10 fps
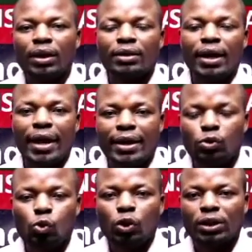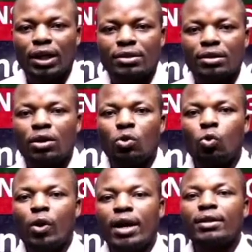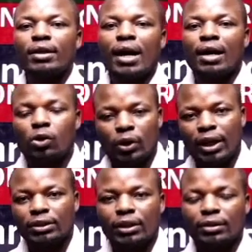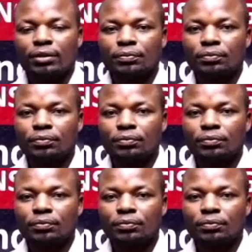their headquarters, where they are located.